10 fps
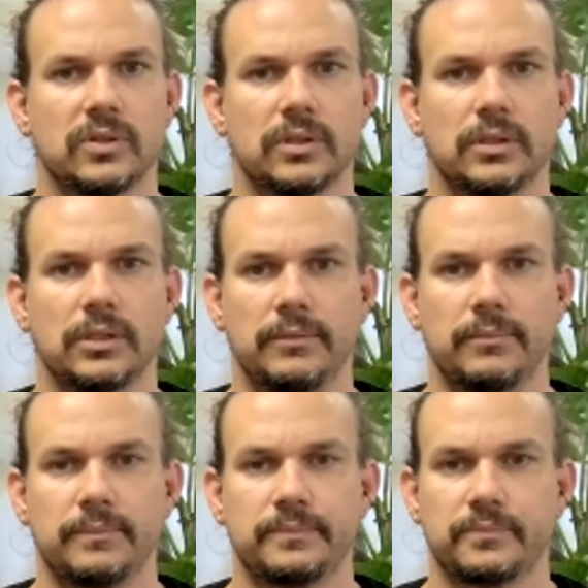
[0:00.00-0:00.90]
Good.
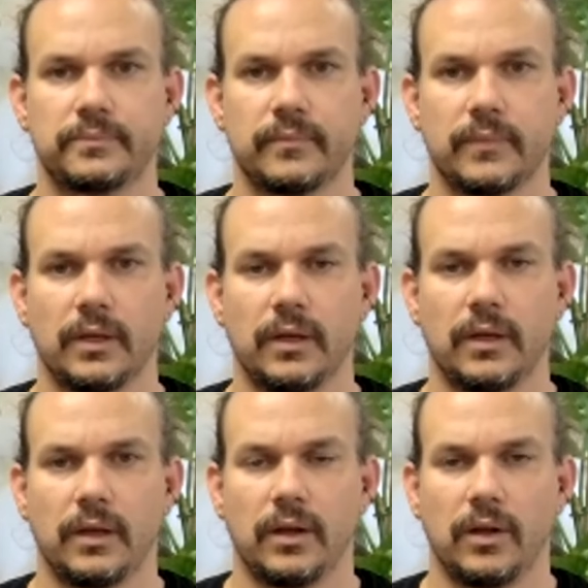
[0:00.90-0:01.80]

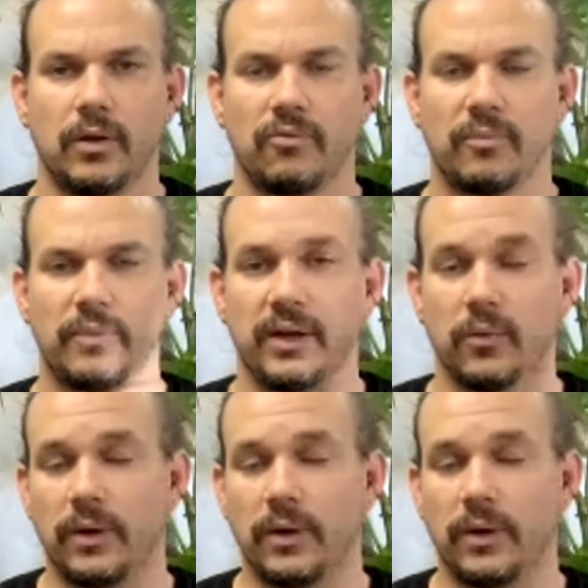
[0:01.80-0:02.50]
From there,